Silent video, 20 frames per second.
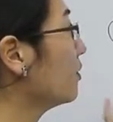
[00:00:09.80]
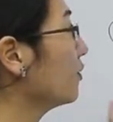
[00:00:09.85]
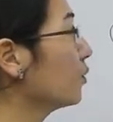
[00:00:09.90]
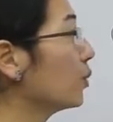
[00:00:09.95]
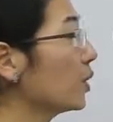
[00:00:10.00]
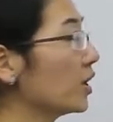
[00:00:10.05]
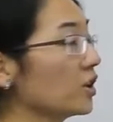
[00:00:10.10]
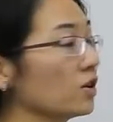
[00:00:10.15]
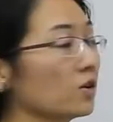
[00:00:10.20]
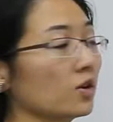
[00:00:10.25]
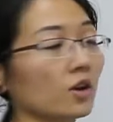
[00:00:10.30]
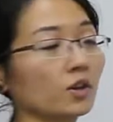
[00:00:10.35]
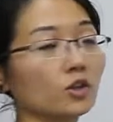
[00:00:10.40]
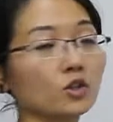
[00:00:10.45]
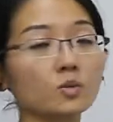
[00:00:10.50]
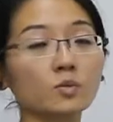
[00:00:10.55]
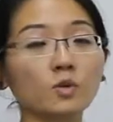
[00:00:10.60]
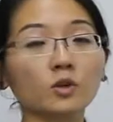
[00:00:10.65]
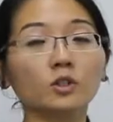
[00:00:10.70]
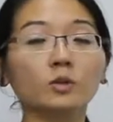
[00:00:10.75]

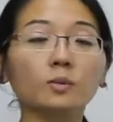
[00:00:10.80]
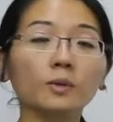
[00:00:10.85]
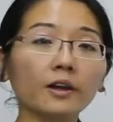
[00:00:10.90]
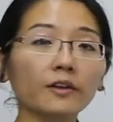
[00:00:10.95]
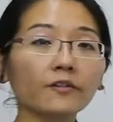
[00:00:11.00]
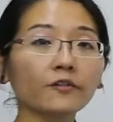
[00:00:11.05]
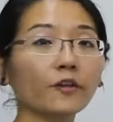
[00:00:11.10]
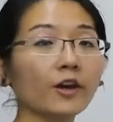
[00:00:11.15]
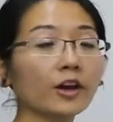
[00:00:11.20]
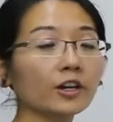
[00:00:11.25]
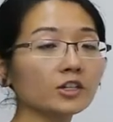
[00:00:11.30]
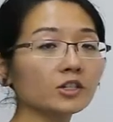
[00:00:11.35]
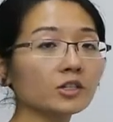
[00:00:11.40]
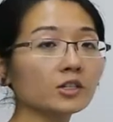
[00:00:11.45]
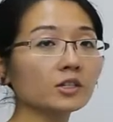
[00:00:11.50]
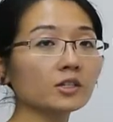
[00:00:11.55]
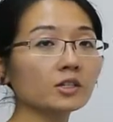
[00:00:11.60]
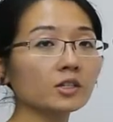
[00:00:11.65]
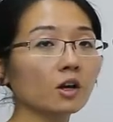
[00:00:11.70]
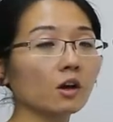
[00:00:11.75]
to multiply
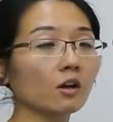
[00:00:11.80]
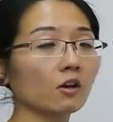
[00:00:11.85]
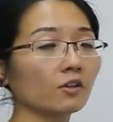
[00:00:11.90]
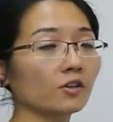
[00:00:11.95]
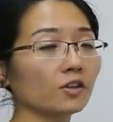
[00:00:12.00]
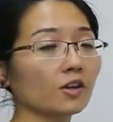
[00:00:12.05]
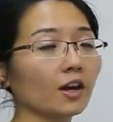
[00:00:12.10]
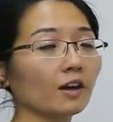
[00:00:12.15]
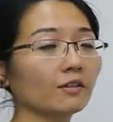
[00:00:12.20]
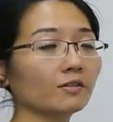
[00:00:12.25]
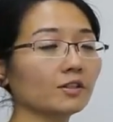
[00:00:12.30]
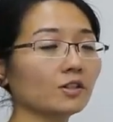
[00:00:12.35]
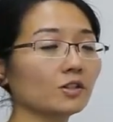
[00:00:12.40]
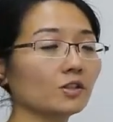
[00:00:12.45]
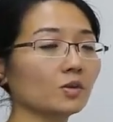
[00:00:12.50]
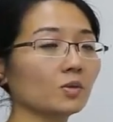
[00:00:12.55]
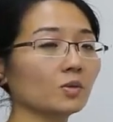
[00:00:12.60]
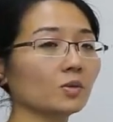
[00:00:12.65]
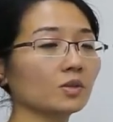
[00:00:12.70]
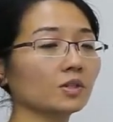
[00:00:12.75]
fractions, all you have to
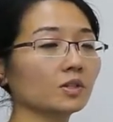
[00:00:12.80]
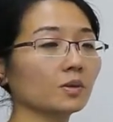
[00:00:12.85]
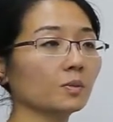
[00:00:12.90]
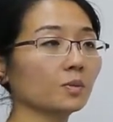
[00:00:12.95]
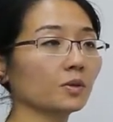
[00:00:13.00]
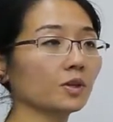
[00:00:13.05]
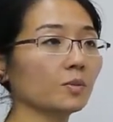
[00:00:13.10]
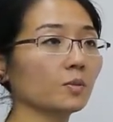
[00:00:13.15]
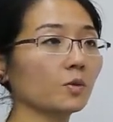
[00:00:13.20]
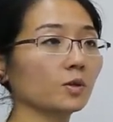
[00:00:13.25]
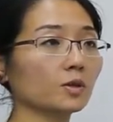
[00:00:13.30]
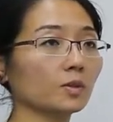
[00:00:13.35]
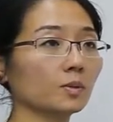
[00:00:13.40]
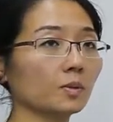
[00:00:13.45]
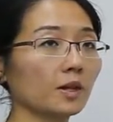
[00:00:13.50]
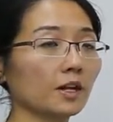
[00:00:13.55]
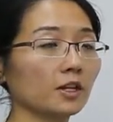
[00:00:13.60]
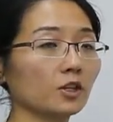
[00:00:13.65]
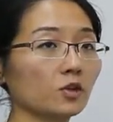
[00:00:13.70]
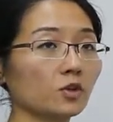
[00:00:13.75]
do is simply
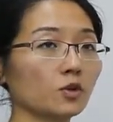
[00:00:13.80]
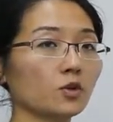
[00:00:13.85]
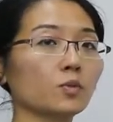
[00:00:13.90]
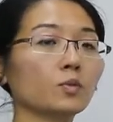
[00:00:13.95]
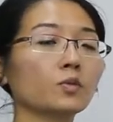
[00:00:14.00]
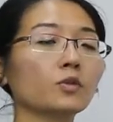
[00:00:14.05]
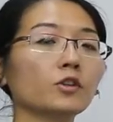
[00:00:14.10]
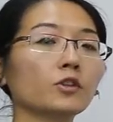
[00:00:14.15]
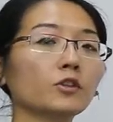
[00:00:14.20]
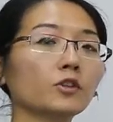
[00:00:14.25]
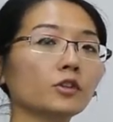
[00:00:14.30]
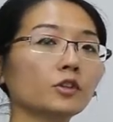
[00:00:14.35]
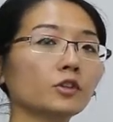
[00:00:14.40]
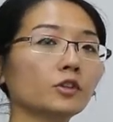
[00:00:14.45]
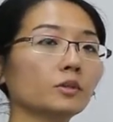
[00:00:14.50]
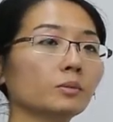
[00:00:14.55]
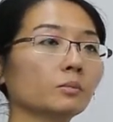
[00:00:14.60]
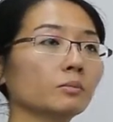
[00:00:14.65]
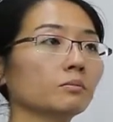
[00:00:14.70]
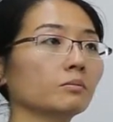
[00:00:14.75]
multiply the numerator
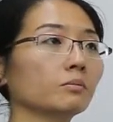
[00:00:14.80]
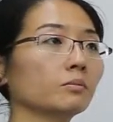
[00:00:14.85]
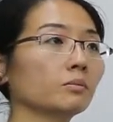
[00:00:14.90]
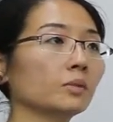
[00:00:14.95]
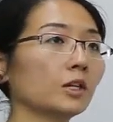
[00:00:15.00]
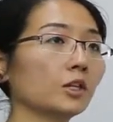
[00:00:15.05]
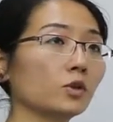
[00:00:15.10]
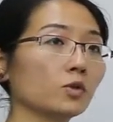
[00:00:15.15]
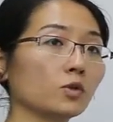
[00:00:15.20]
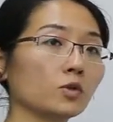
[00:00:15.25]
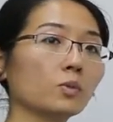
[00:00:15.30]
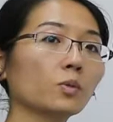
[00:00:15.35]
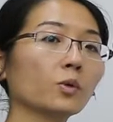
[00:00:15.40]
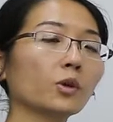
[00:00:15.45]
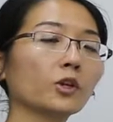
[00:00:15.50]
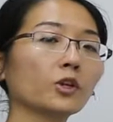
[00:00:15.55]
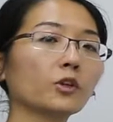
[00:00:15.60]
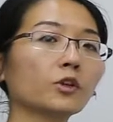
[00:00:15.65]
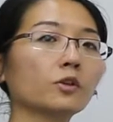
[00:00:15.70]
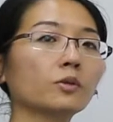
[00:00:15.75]
by the
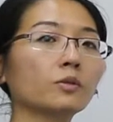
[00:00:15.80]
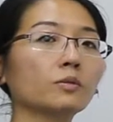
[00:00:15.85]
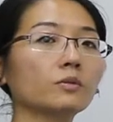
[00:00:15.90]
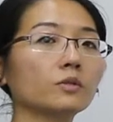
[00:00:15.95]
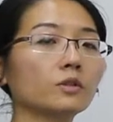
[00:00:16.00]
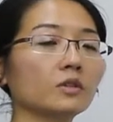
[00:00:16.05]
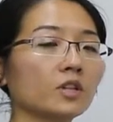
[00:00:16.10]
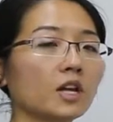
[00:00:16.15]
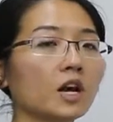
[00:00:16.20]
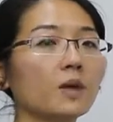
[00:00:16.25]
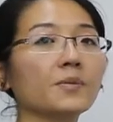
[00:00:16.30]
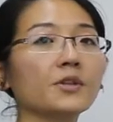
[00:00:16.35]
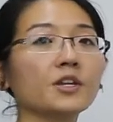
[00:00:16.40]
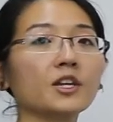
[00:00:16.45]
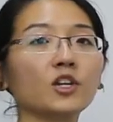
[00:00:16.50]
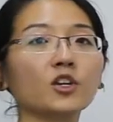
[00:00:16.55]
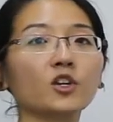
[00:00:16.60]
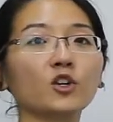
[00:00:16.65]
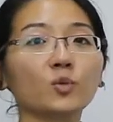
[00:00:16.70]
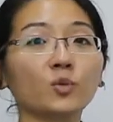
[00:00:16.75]
numerator,
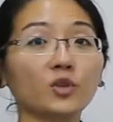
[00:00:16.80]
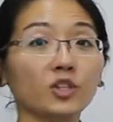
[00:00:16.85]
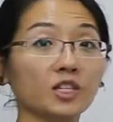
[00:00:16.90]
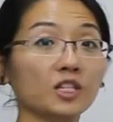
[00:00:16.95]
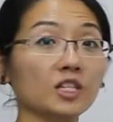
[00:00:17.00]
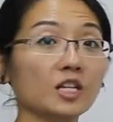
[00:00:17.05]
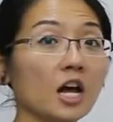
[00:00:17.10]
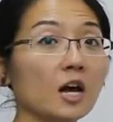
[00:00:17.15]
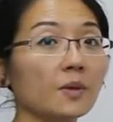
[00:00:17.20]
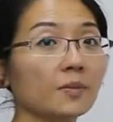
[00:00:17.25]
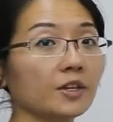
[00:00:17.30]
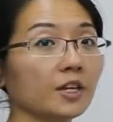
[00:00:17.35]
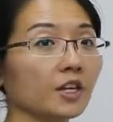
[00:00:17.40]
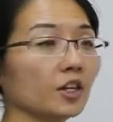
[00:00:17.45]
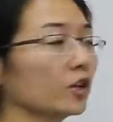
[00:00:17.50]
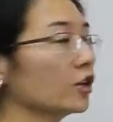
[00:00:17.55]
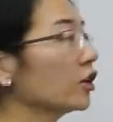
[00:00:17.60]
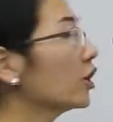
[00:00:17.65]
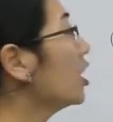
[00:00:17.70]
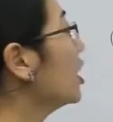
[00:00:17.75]
denominator with the denominator.